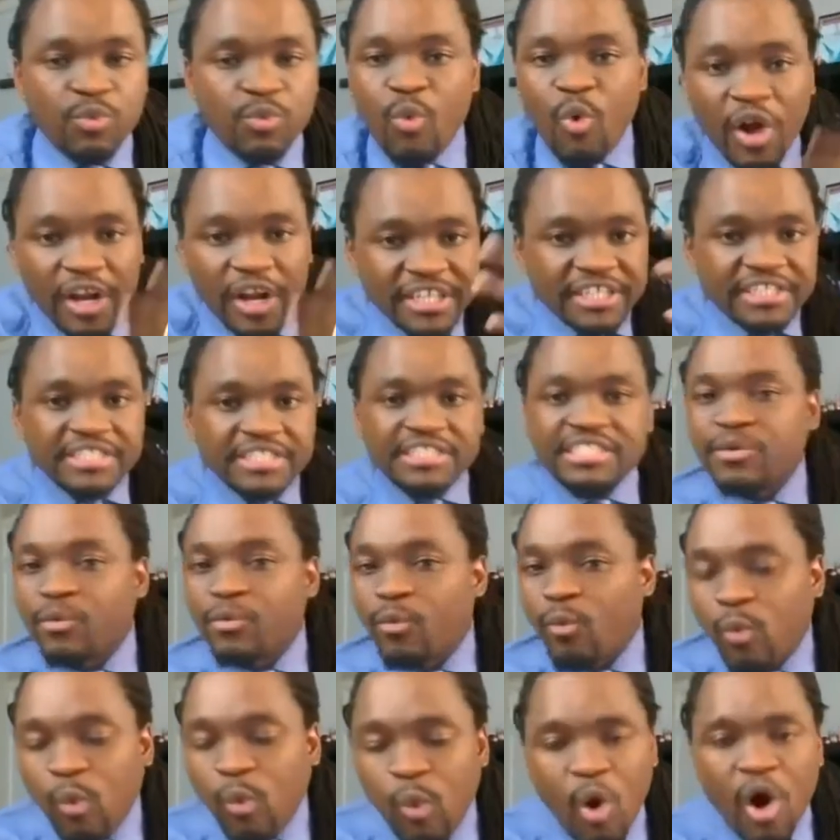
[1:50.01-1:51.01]
What is the
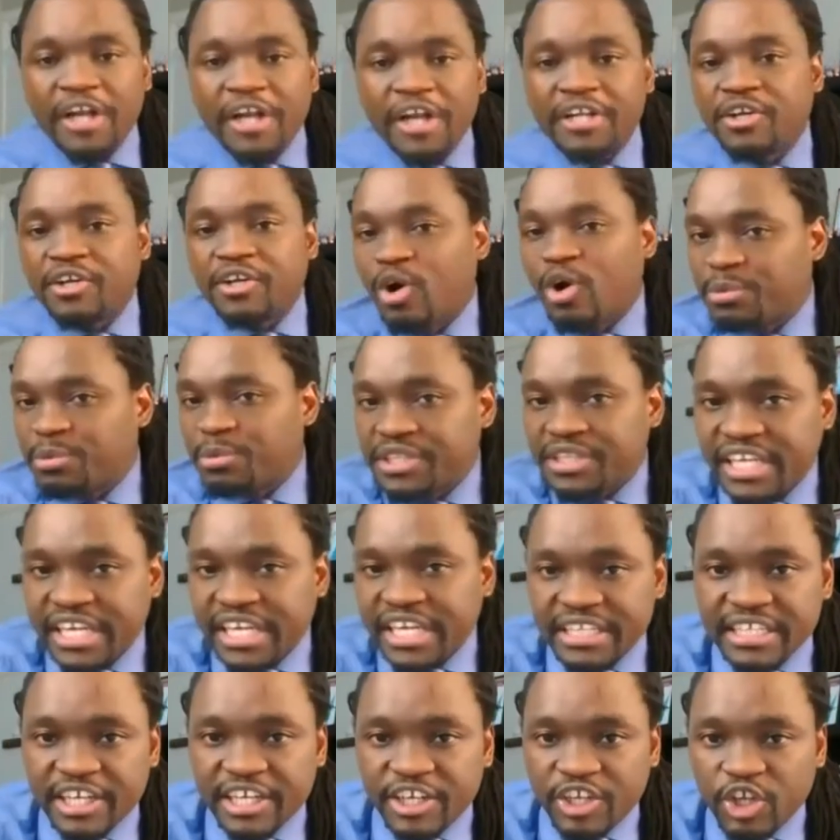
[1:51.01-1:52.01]
one common
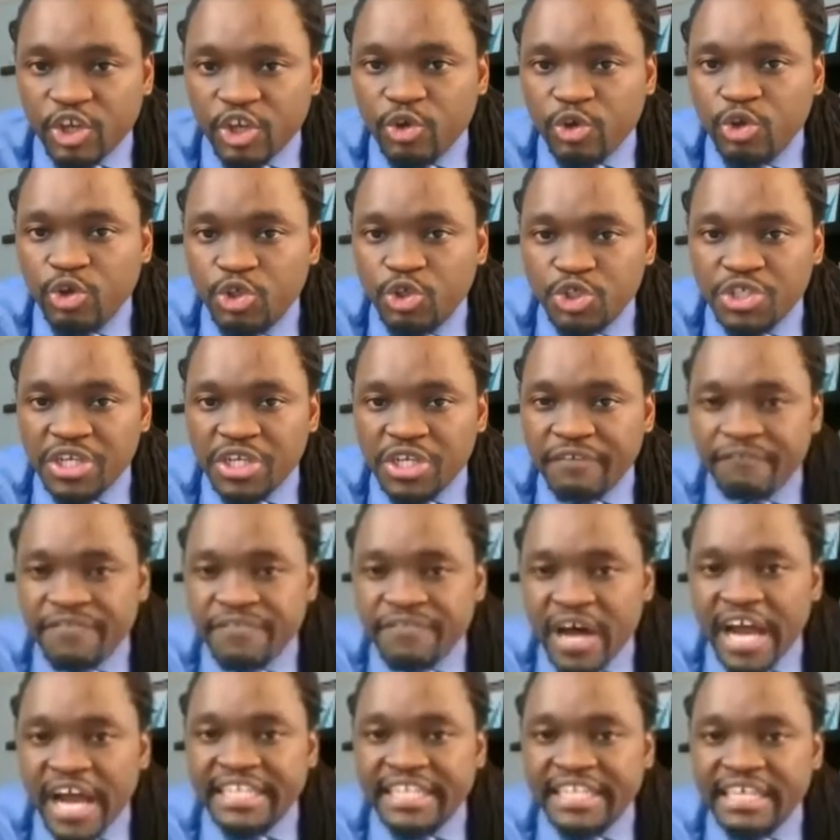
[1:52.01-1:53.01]
thing that you usually
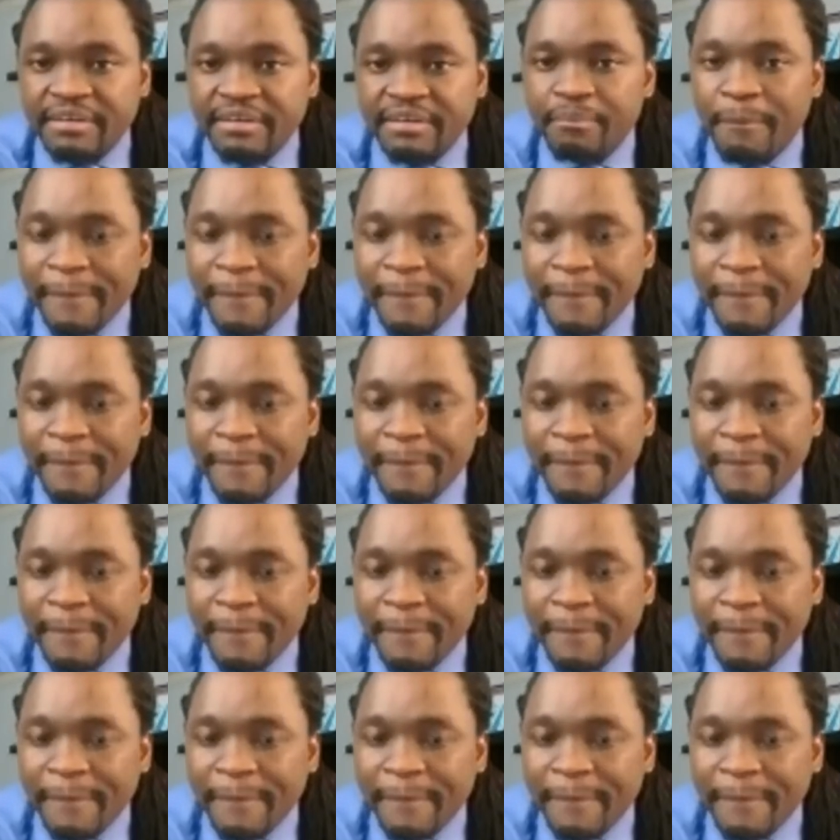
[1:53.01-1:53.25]
find that